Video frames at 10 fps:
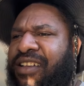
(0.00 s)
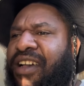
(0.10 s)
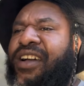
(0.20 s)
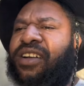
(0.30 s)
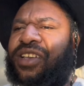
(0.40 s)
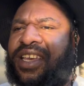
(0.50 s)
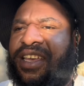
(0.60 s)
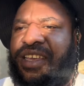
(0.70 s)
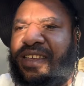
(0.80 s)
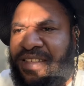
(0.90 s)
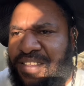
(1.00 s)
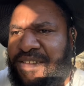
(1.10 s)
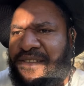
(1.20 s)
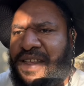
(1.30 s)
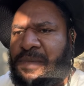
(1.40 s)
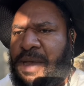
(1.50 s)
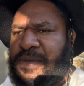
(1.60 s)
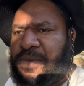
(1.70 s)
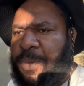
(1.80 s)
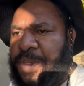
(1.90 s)
Ah, okay. Buy me
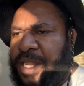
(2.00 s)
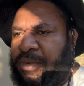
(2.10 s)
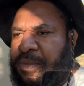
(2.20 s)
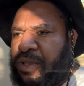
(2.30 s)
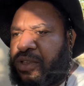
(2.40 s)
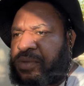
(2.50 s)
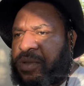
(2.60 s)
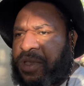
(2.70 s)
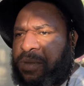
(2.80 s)
some like peanut from me, otherwise I'm making